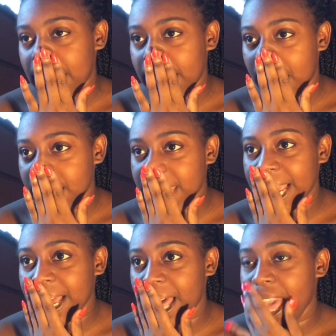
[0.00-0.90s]
I
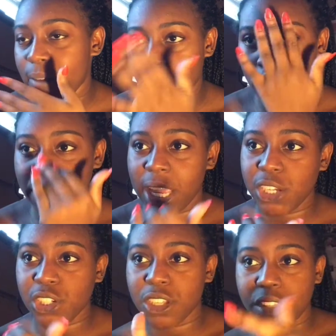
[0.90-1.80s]
think I have
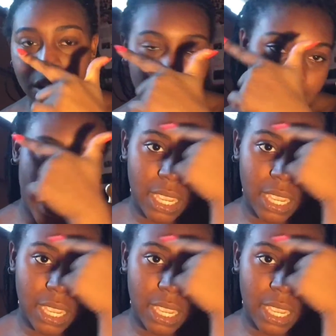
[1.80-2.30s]
combination, so it's